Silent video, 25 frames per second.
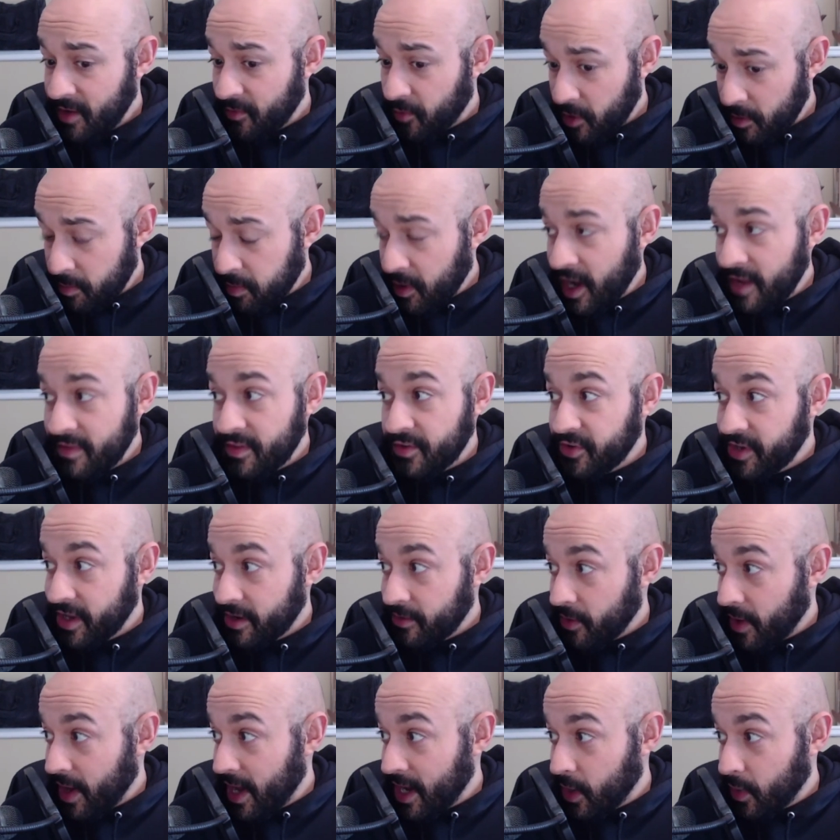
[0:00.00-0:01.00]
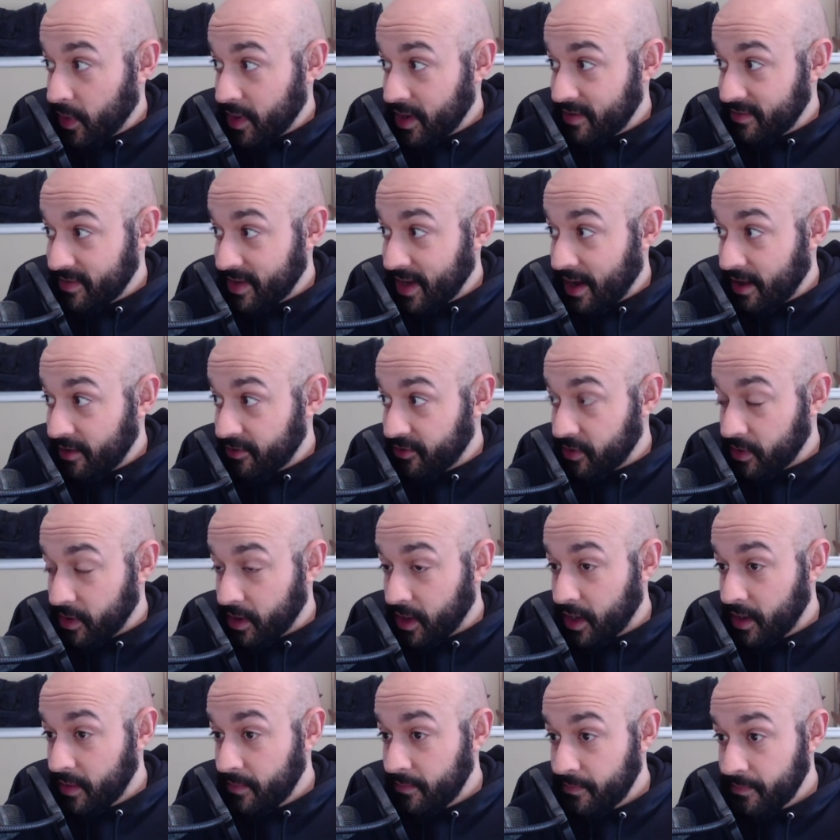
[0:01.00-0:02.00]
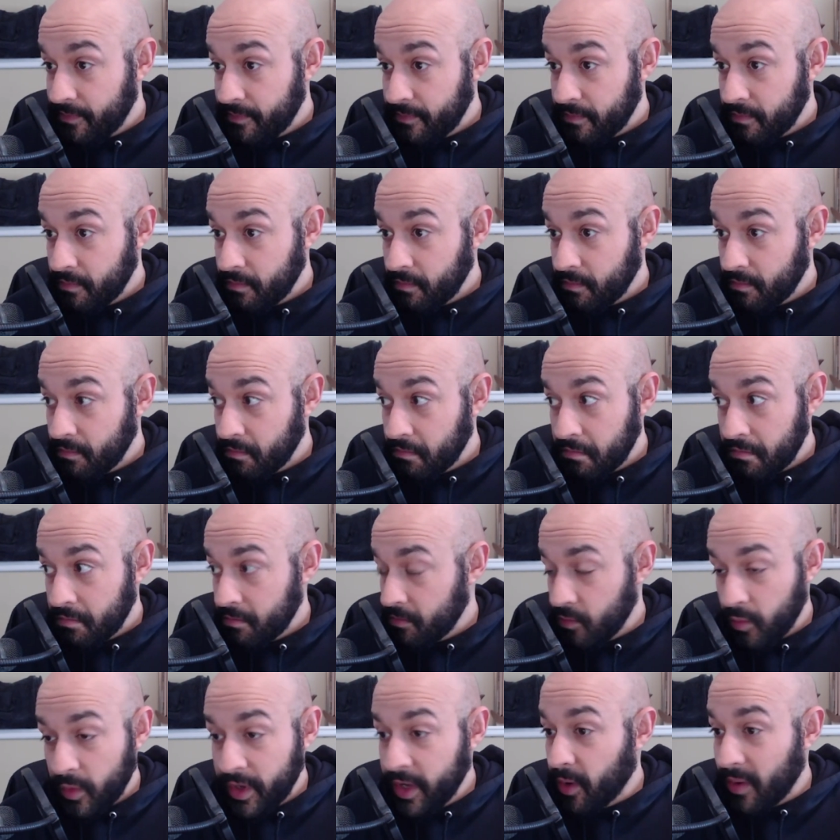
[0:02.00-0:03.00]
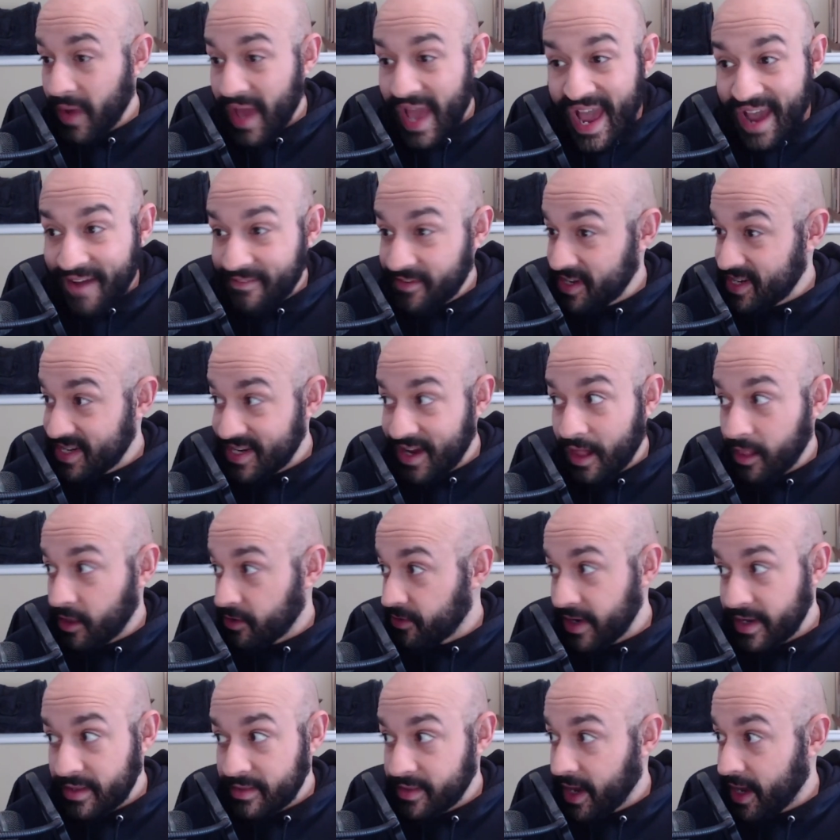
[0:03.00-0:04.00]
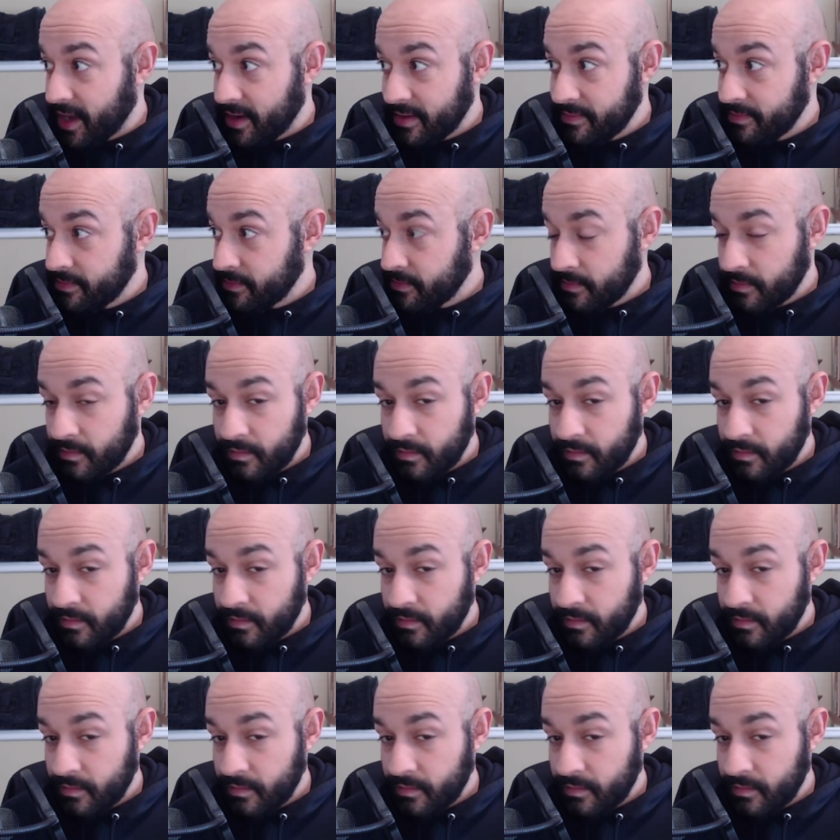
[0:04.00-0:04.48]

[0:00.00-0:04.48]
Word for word: If we're applying the general equity of God's law, we don't have to tolerate that.